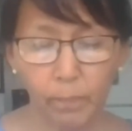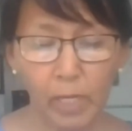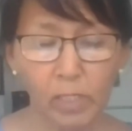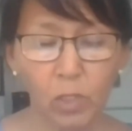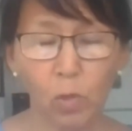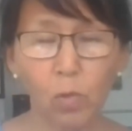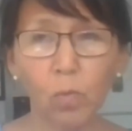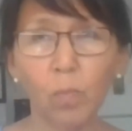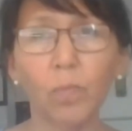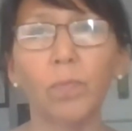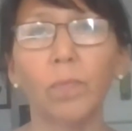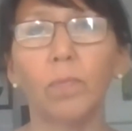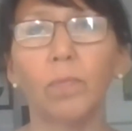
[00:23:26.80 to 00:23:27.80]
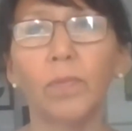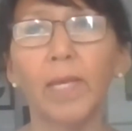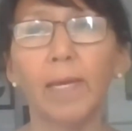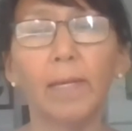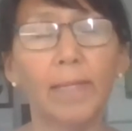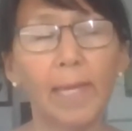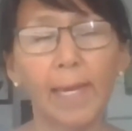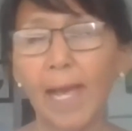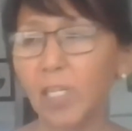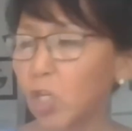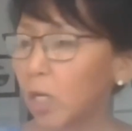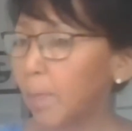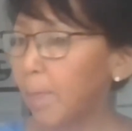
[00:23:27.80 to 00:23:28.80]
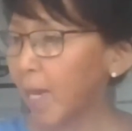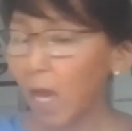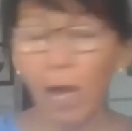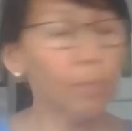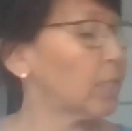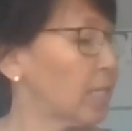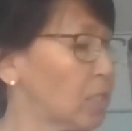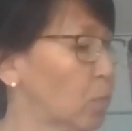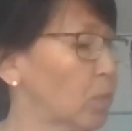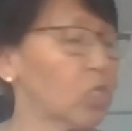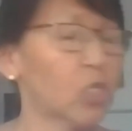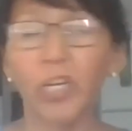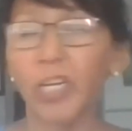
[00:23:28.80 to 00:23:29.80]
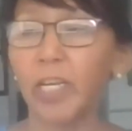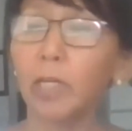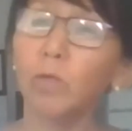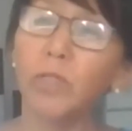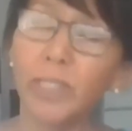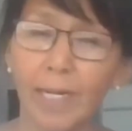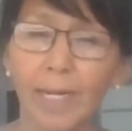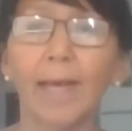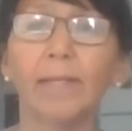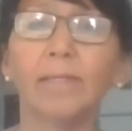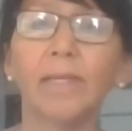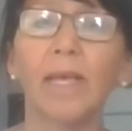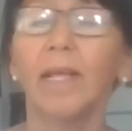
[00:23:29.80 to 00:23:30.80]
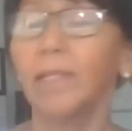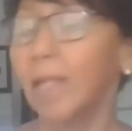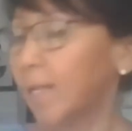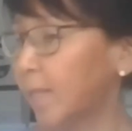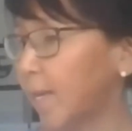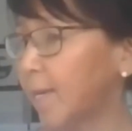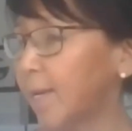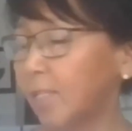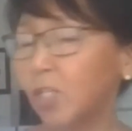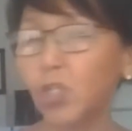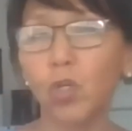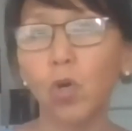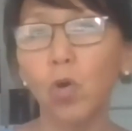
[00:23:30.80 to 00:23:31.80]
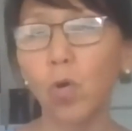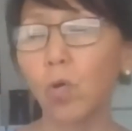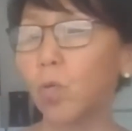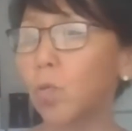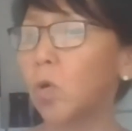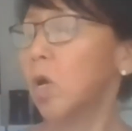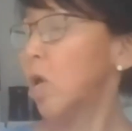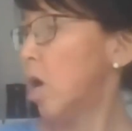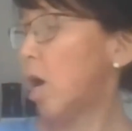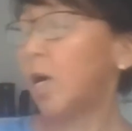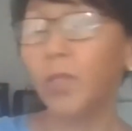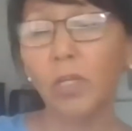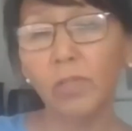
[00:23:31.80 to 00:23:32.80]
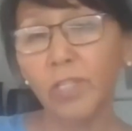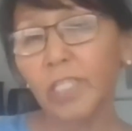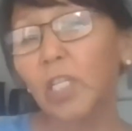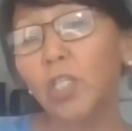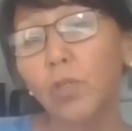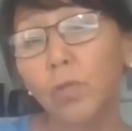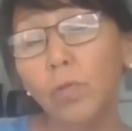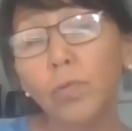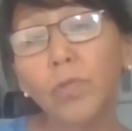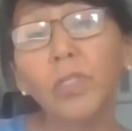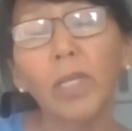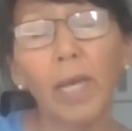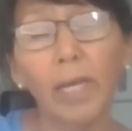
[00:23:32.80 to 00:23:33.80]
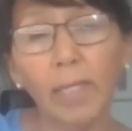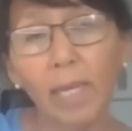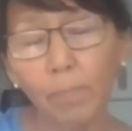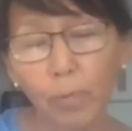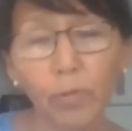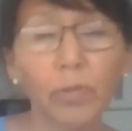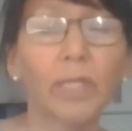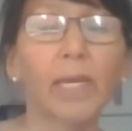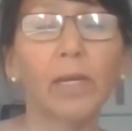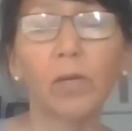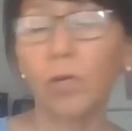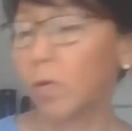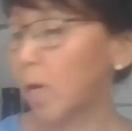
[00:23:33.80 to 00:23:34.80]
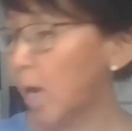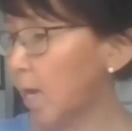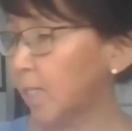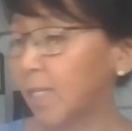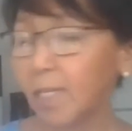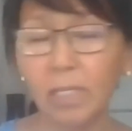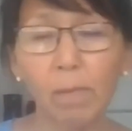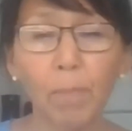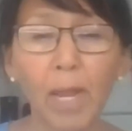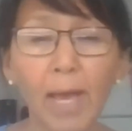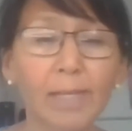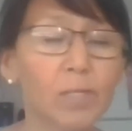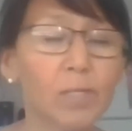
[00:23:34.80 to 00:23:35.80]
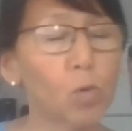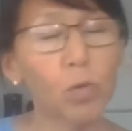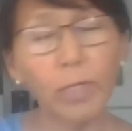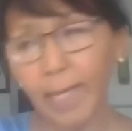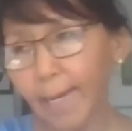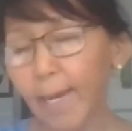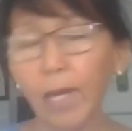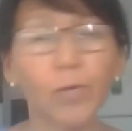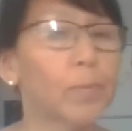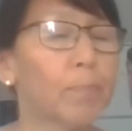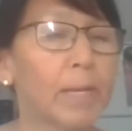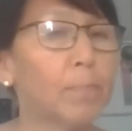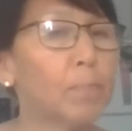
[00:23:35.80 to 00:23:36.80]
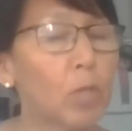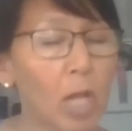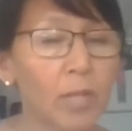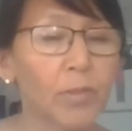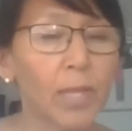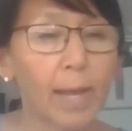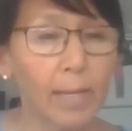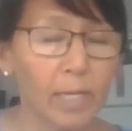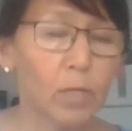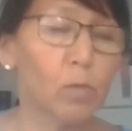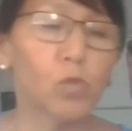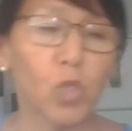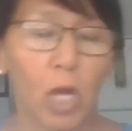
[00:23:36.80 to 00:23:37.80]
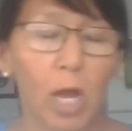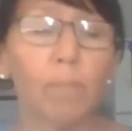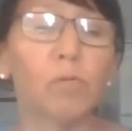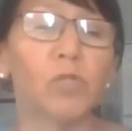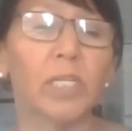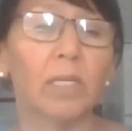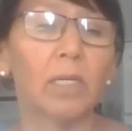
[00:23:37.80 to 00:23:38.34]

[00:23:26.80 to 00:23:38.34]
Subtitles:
So they actually make hammocks, which are huge sleds that they can tow on their skidoos, and they put their hunting supplies, or they carry people on that huge hammock